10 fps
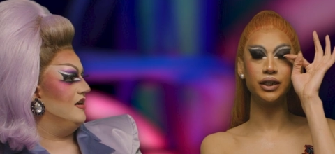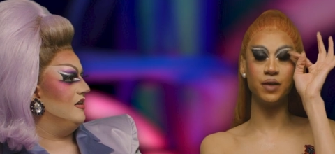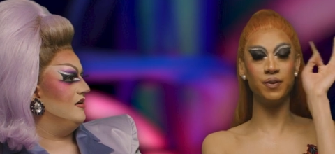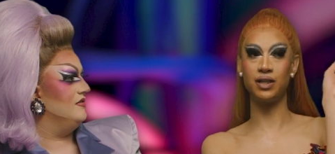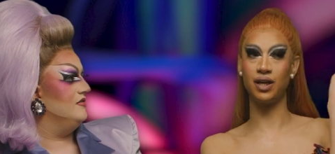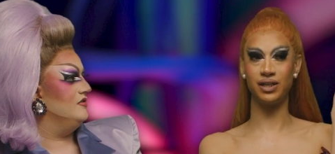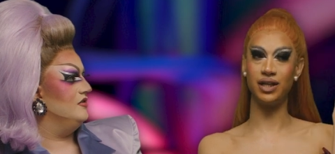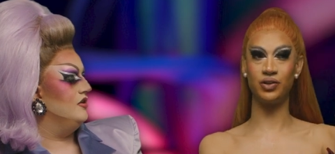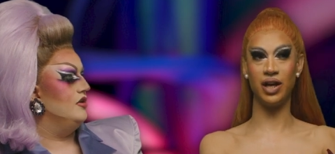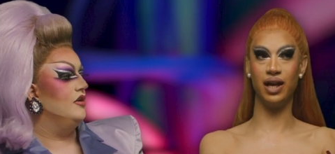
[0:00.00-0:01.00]
Speaker 1: Superstar
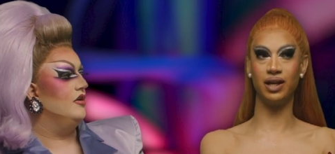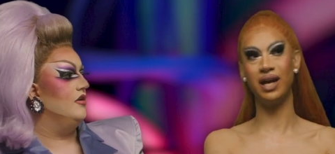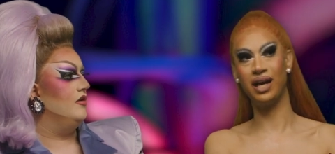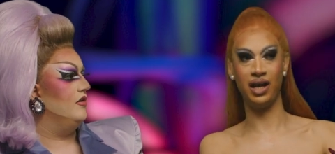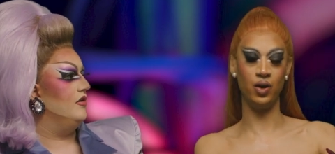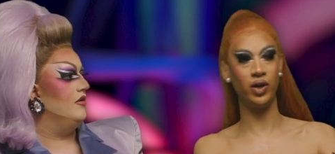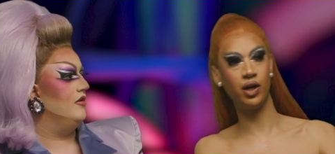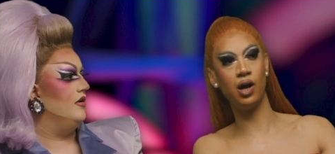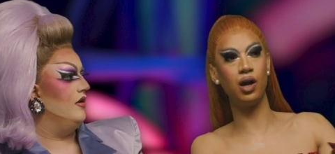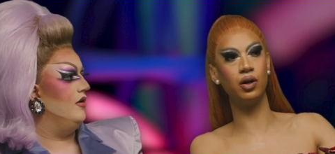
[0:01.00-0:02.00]
DJ, here we
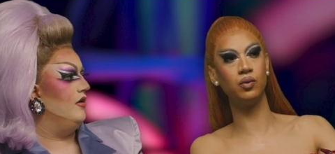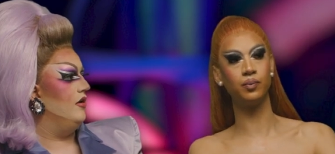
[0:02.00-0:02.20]
go.